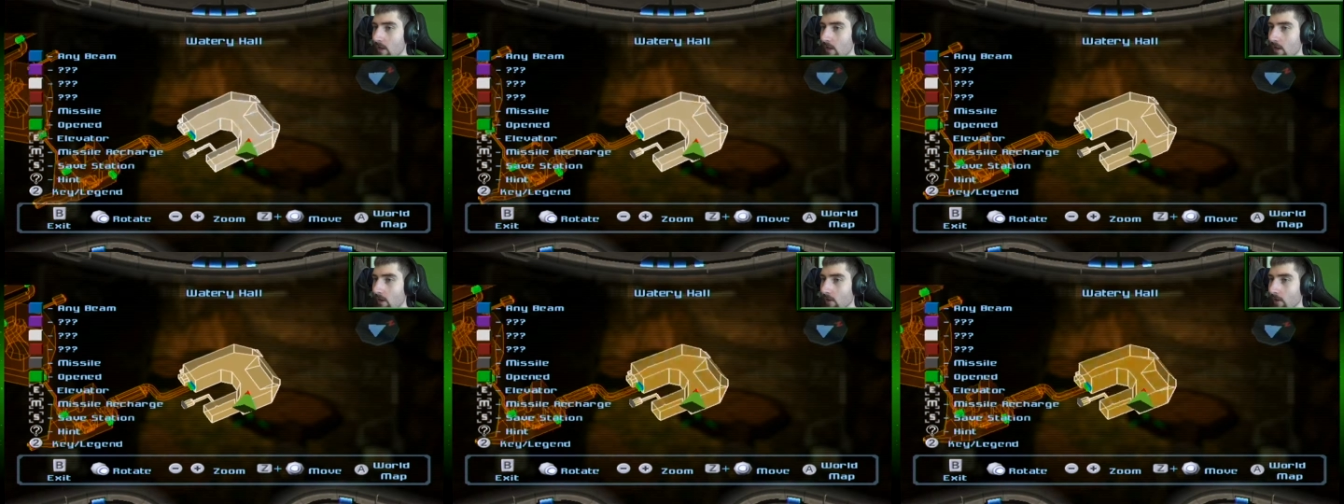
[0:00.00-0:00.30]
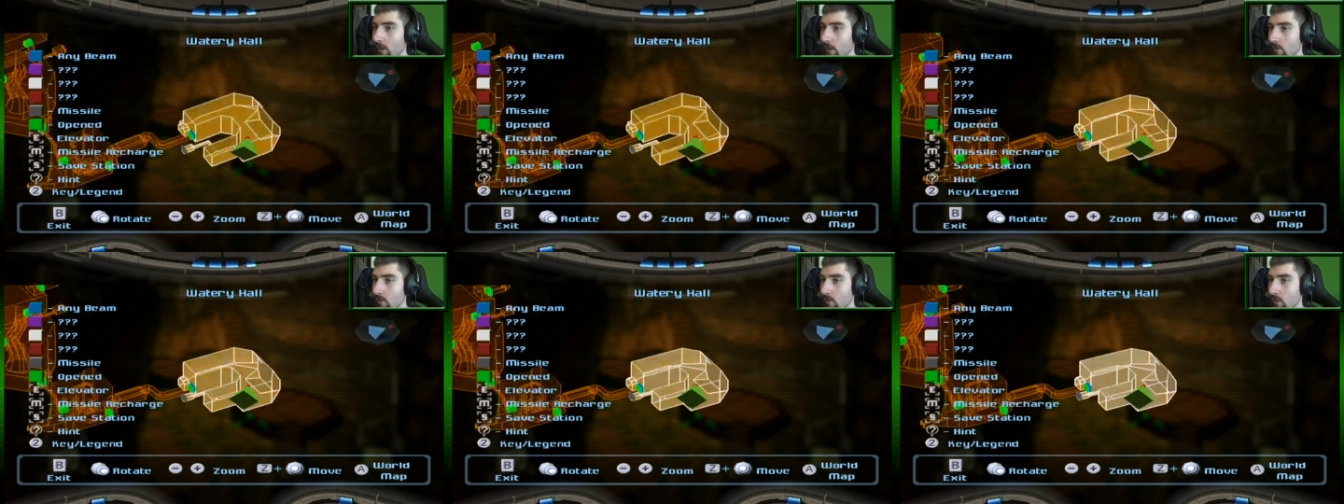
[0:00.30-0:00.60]

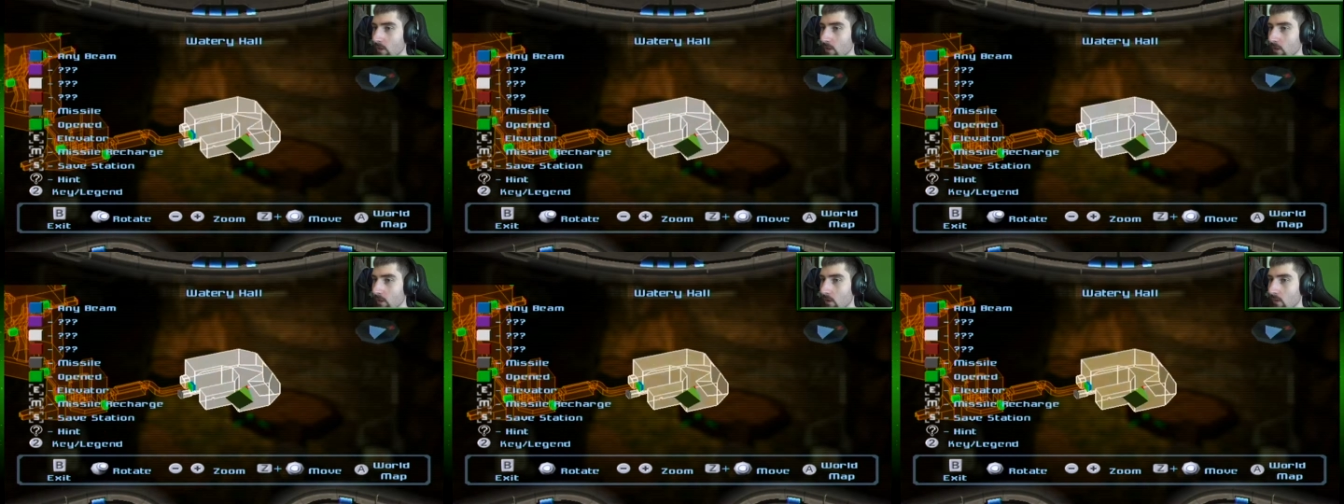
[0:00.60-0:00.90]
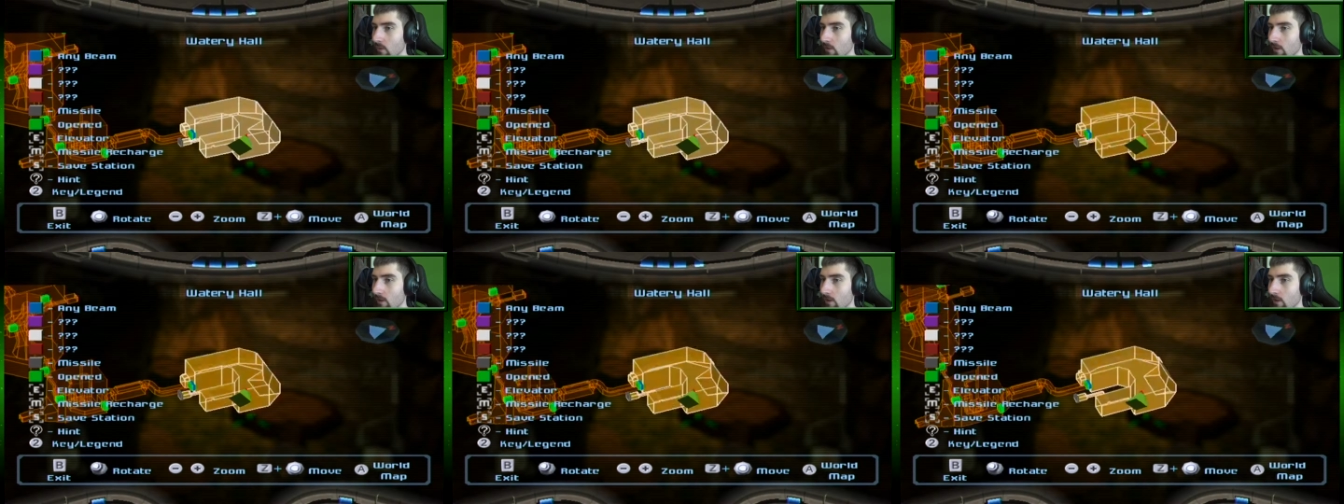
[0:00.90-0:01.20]
Okay, so we
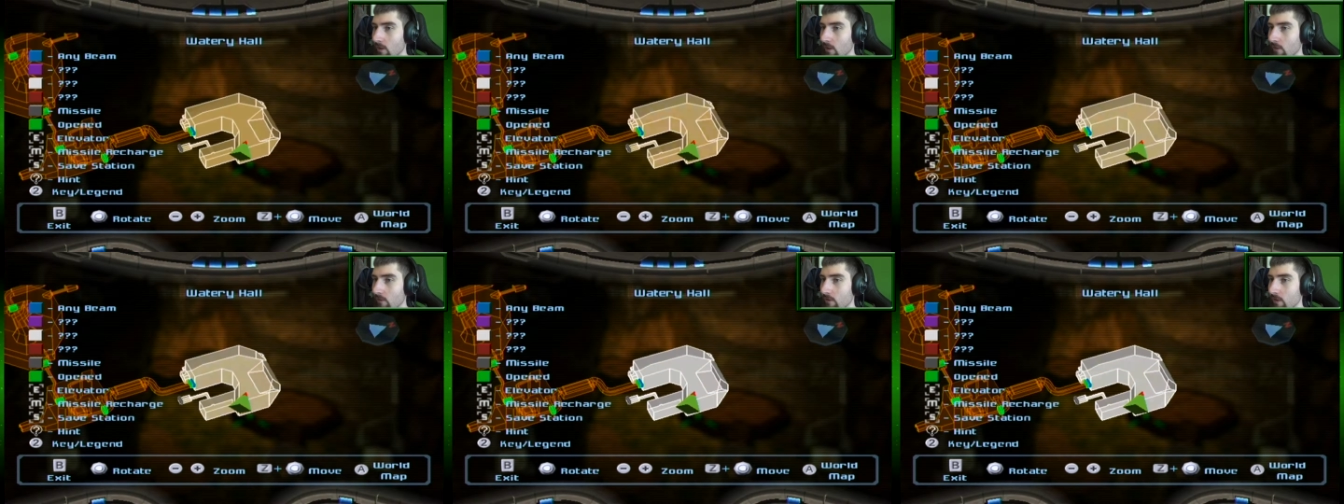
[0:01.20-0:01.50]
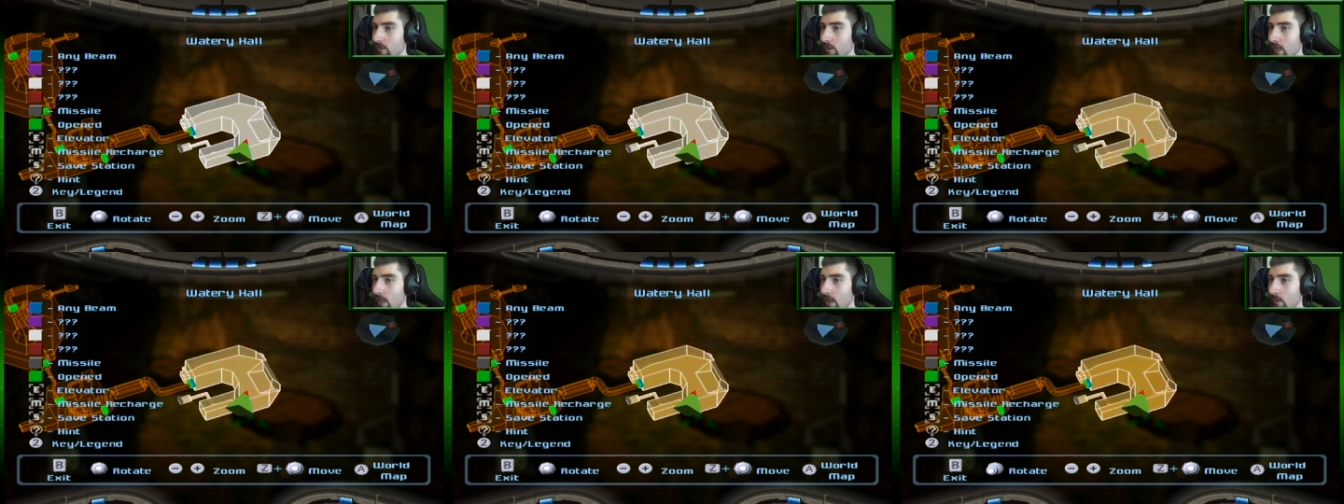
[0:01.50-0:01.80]
go over
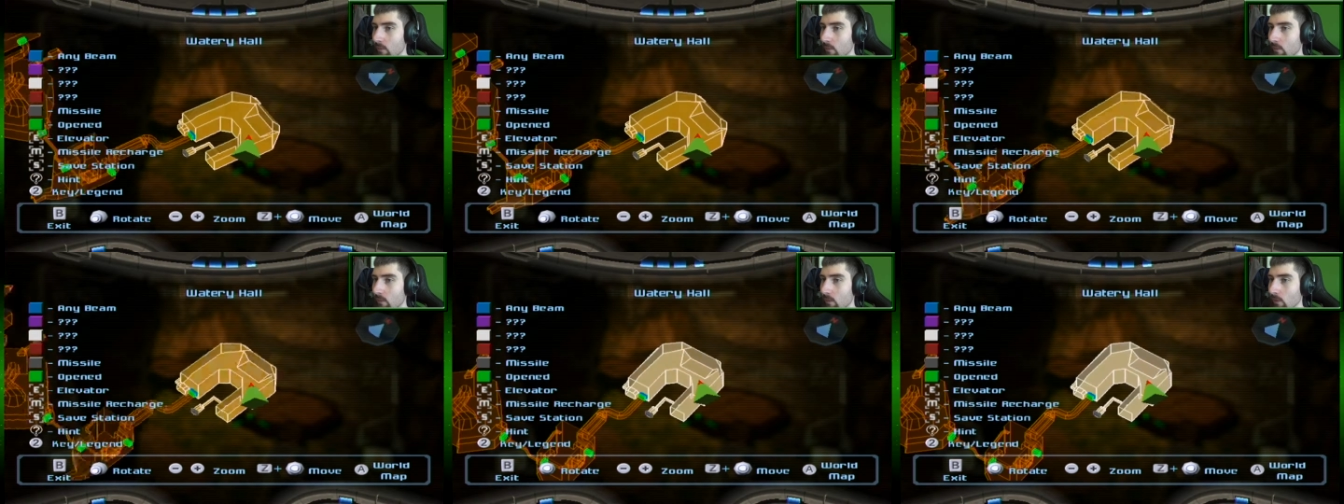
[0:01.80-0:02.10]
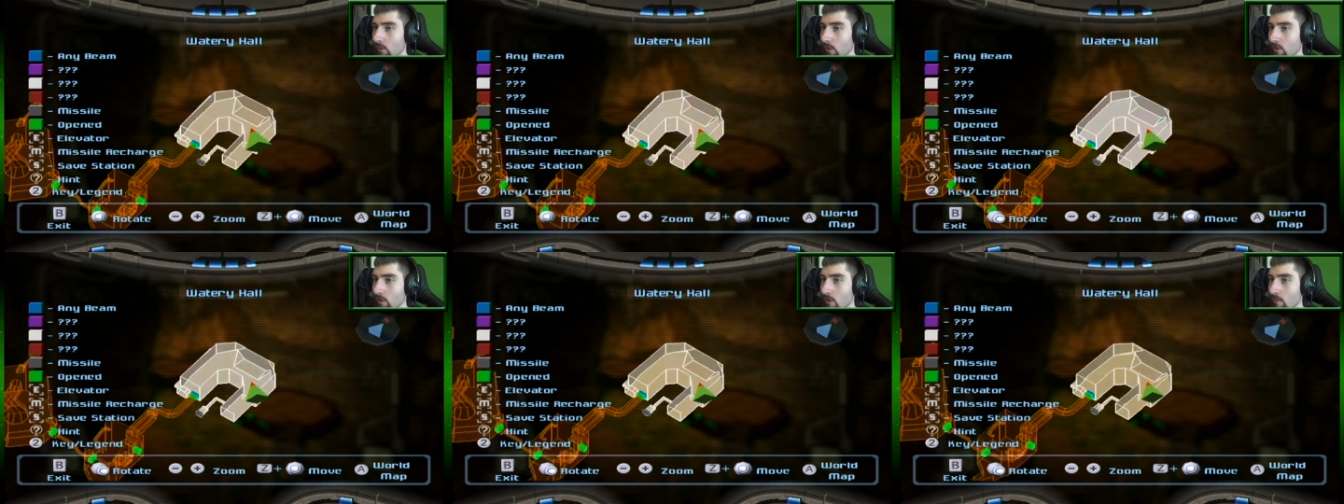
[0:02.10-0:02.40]
there, we
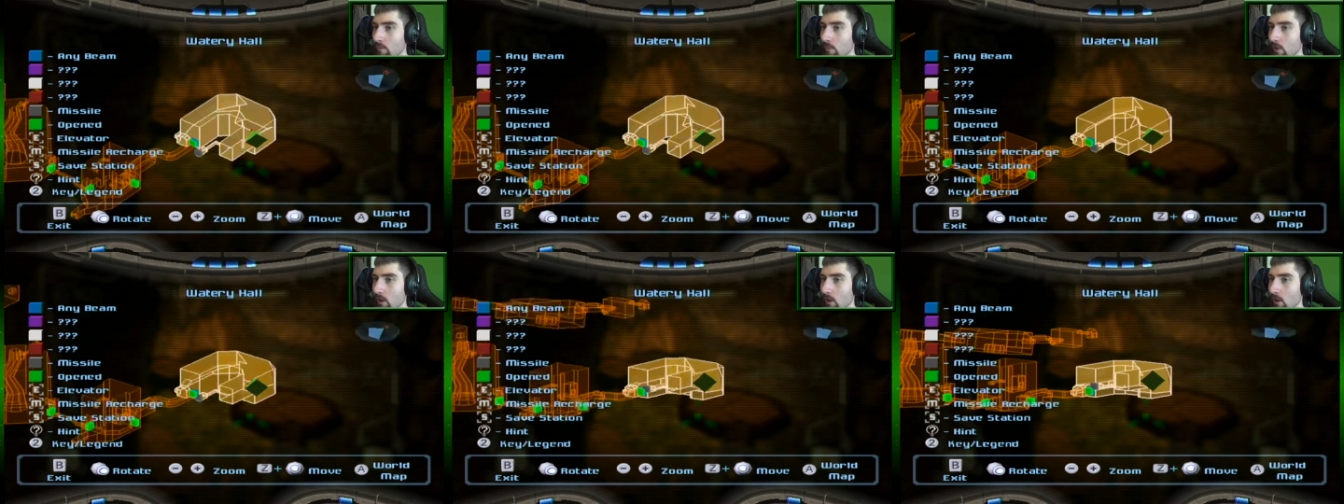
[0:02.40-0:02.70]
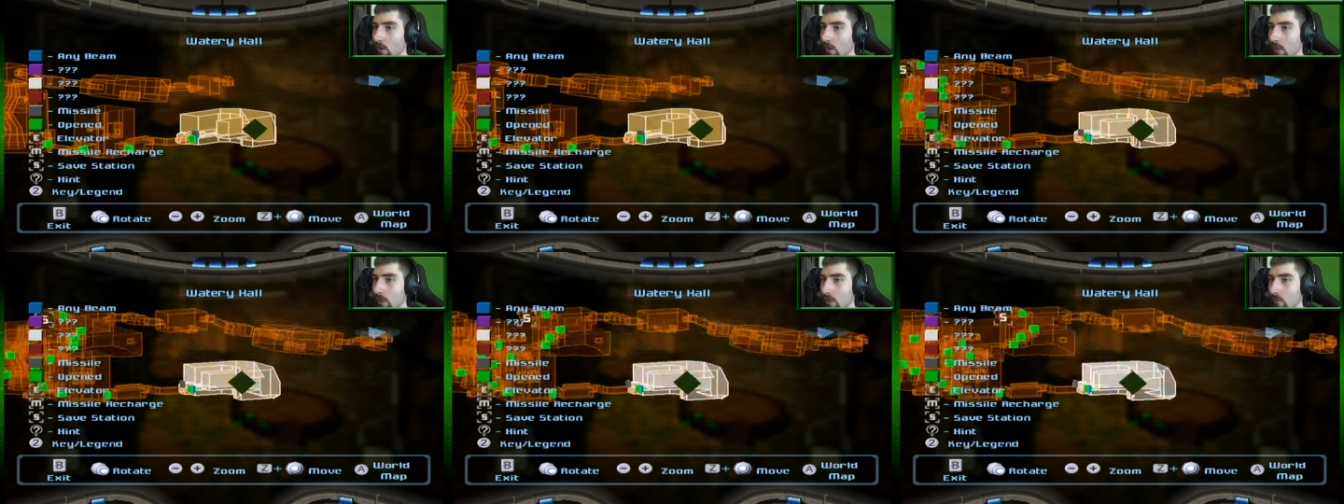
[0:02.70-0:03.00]
roll into a
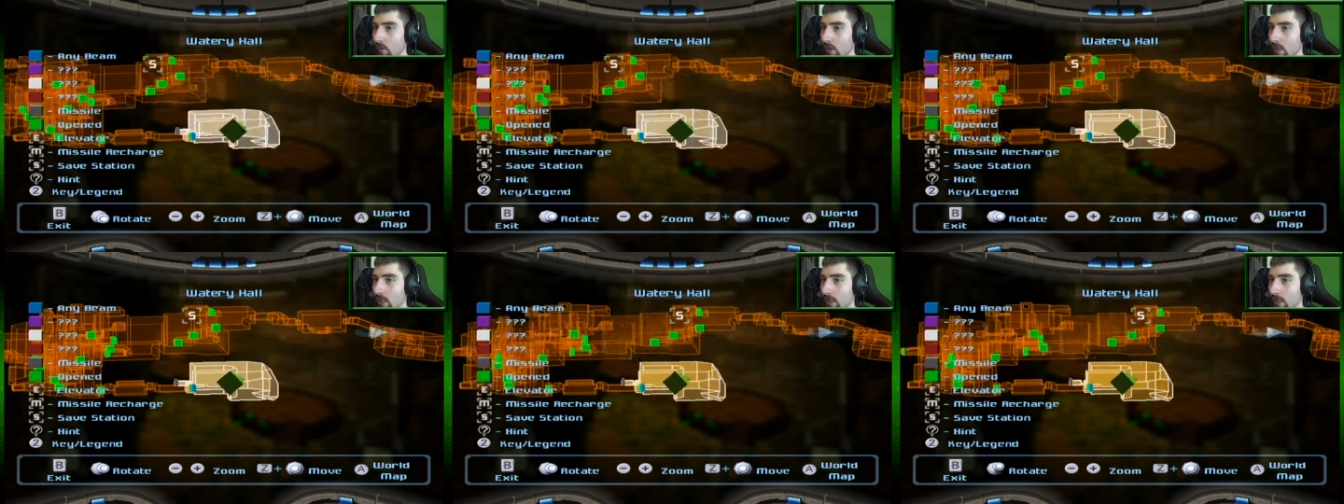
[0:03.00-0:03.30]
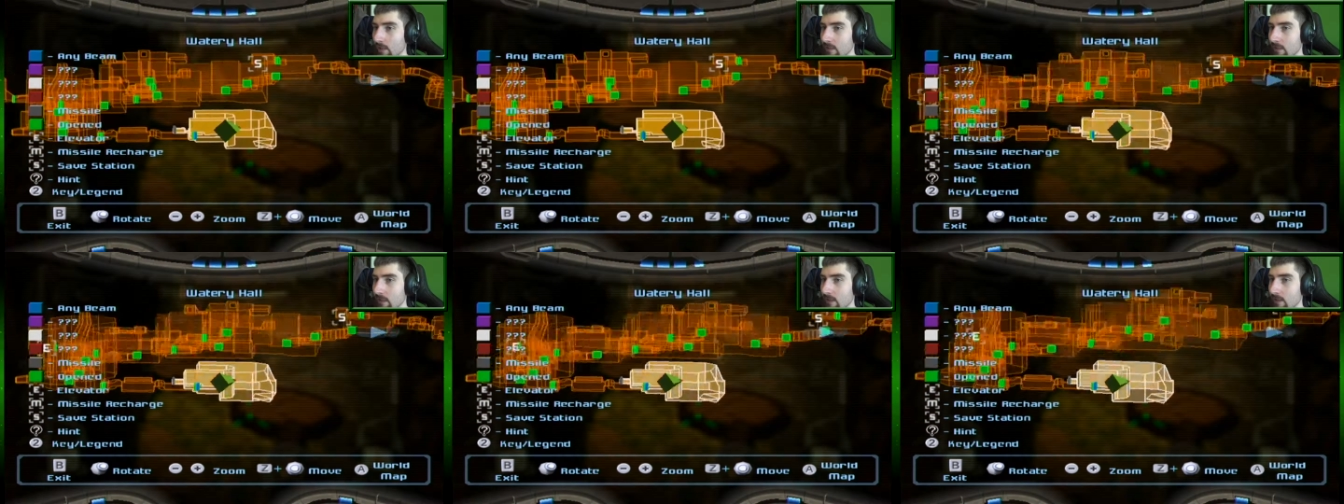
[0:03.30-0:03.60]
ball, and we
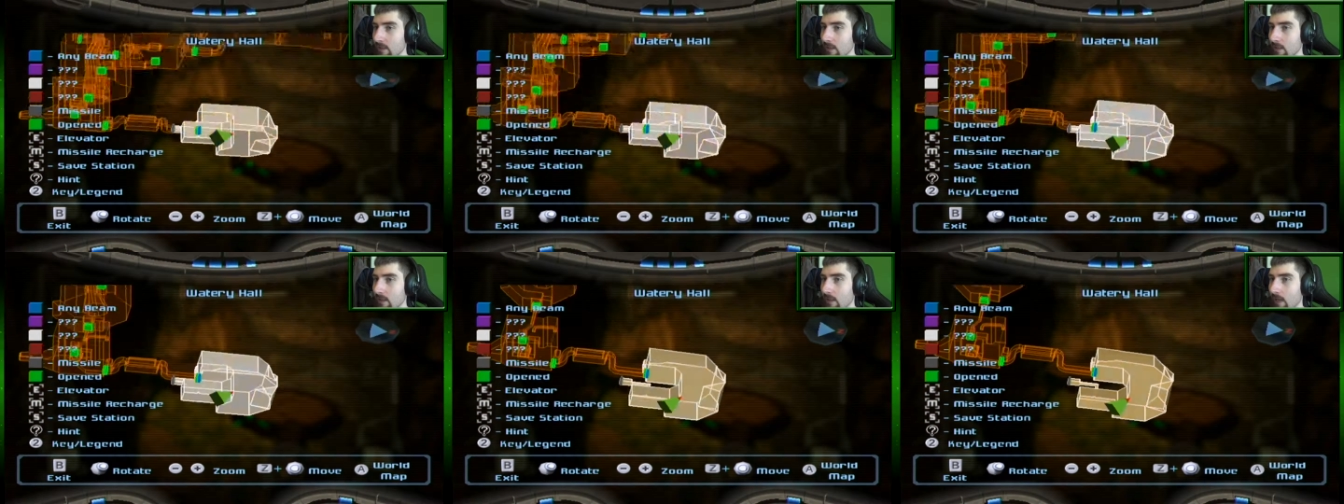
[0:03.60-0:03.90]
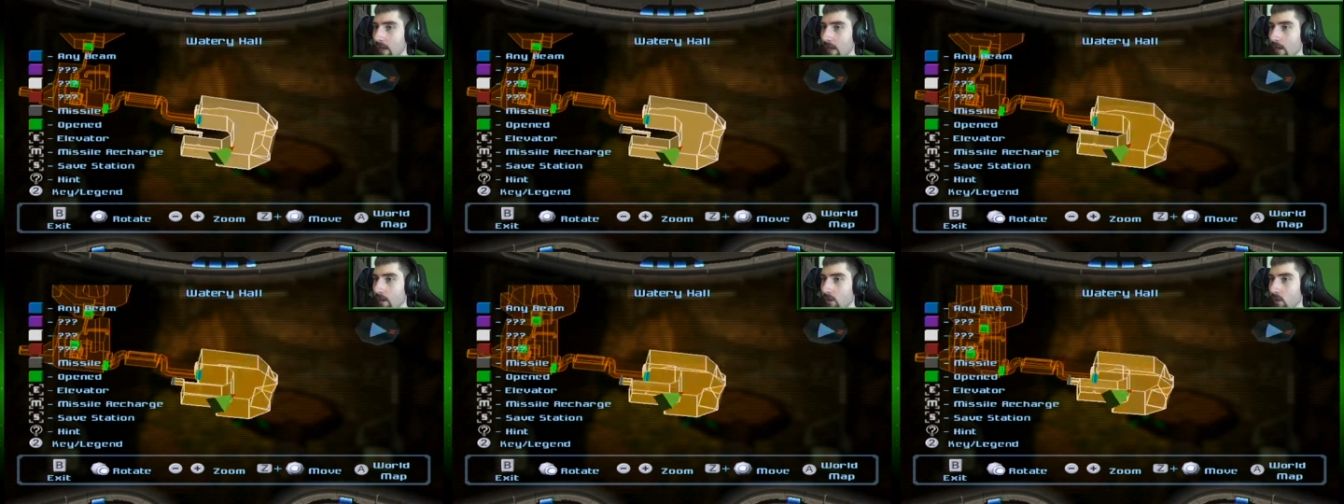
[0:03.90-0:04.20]
get in there.